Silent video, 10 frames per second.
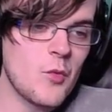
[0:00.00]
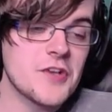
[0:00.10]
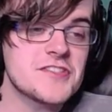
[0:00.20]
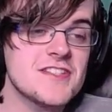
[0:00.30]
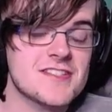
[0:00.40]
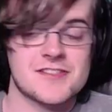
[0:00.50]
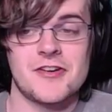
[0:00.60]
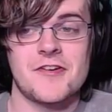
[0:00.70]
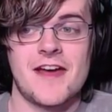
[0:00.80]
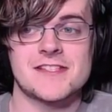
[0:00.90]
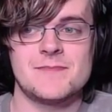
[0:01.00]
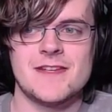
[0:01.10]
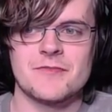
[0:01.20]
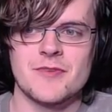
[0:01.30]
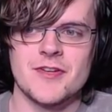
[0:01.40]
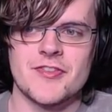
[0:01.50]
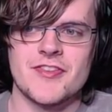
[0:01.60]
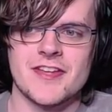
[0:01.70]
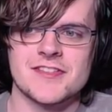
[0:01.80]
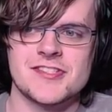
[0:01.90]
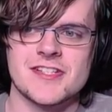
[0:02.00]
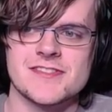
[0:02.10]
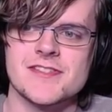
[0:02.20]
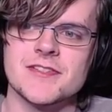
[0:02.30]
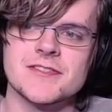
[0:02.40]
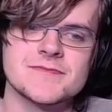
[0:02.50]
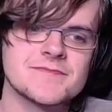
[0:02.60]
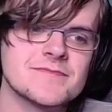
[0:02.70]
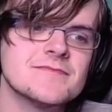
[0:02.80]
Watch this turn out to be a real thing that she can do.